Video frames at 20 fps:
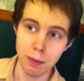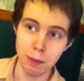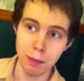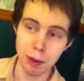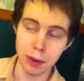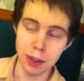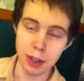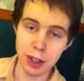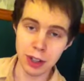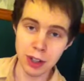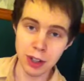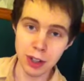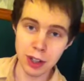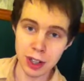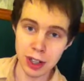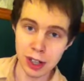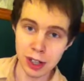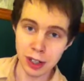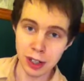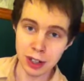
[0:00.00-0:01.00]
But the other
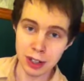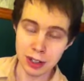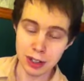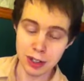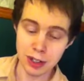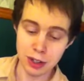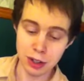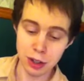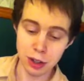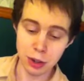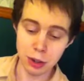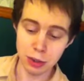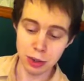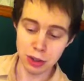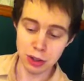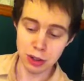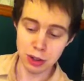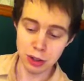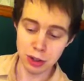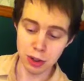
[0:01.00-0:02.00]
thing is, too,
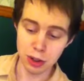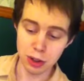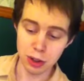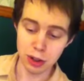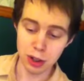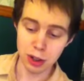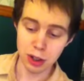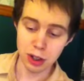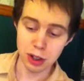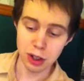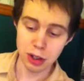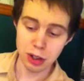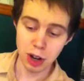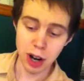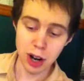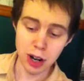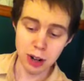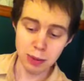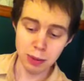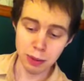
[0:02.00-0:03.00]
is
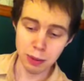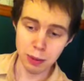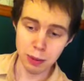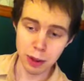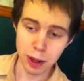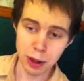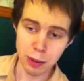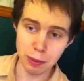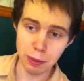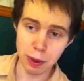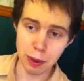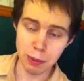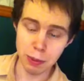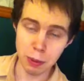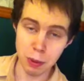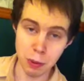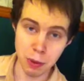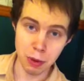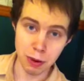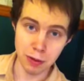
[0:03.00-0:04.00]
try to get
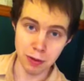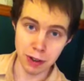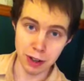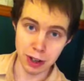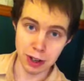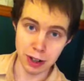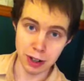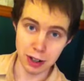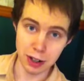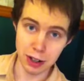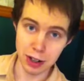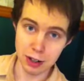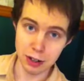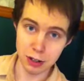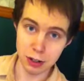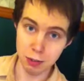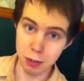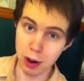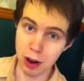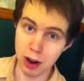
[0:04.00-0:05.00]
people motivated,
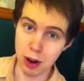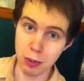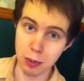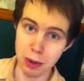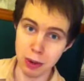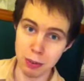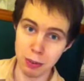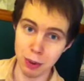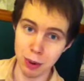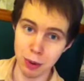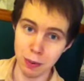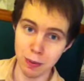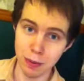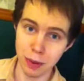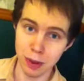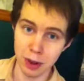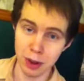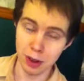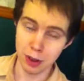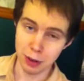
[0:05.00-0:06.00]
inspire people,
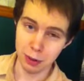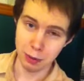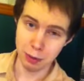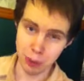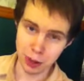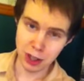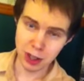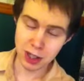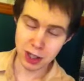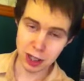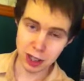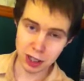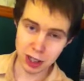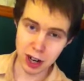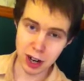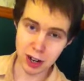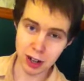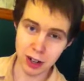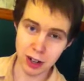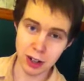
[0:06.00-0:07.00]
be the
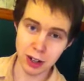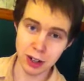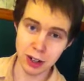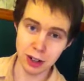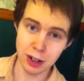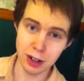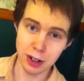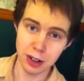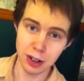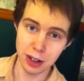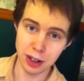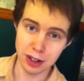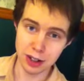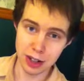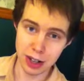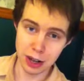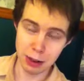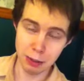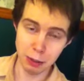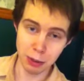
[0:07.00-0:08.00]
shining
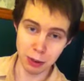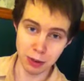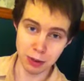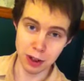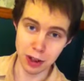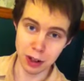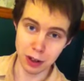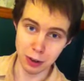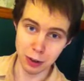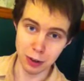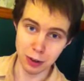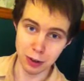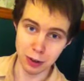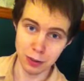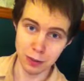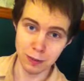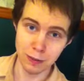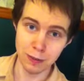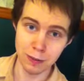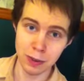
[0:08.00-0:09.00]
example of health.
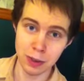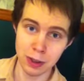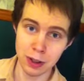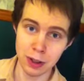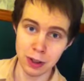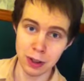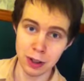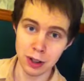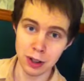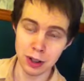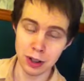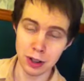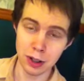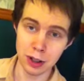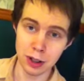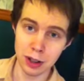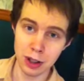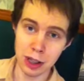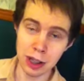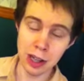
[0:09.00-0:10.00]

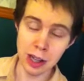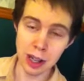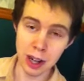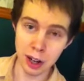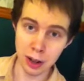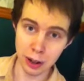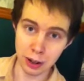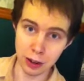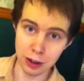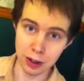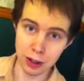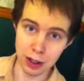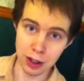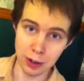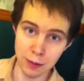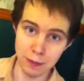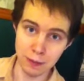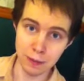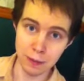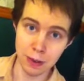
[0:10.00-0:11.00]
Eat healthy,
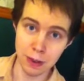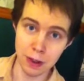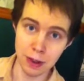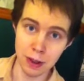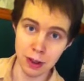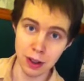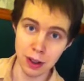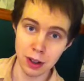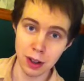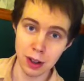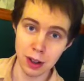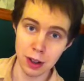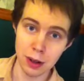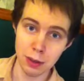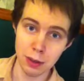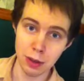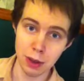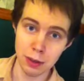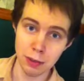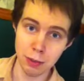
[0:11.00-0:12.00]

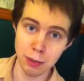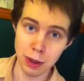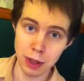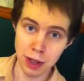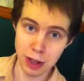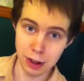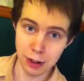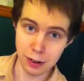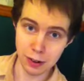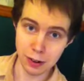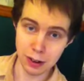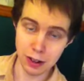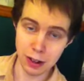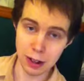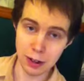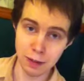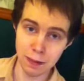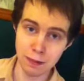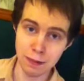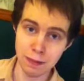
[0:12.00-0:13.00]
be
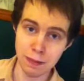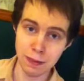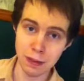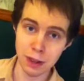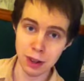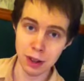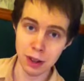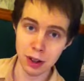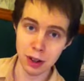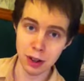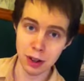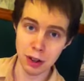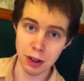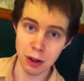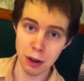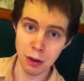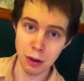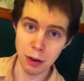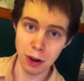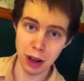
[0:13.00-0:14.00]
healthy, you
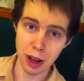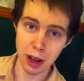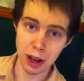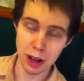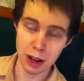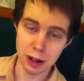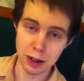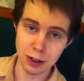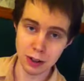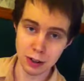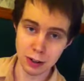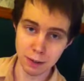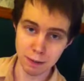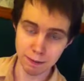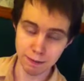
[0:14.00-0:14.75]
know, and